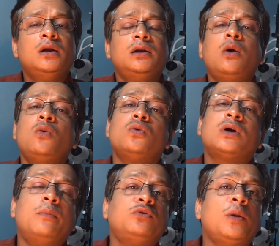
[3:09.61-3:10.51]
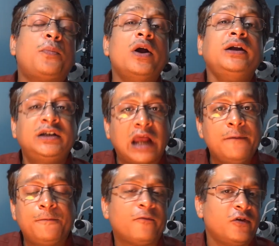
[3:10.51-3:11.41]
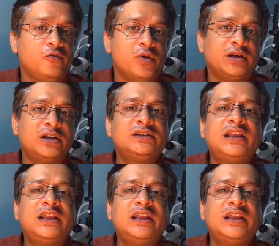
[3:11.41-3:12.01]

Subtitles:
Now come to the point, type of uveitis.